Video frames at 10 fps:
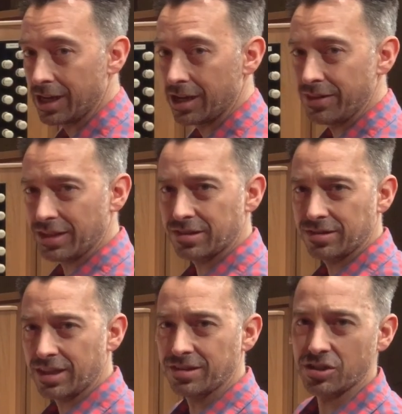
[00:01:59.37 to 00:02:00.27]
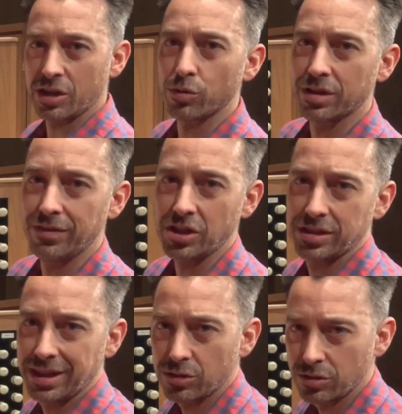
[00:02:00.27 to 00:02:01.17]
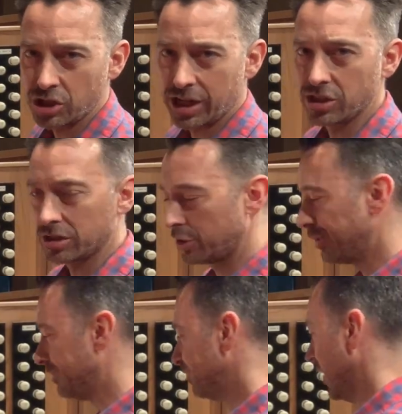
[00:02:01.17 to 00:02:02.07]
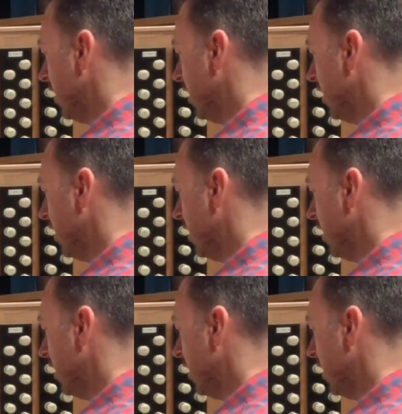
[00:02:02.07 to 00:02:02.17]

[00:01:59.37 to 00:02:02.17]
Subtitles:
And that's a general convention. They do change a little bit.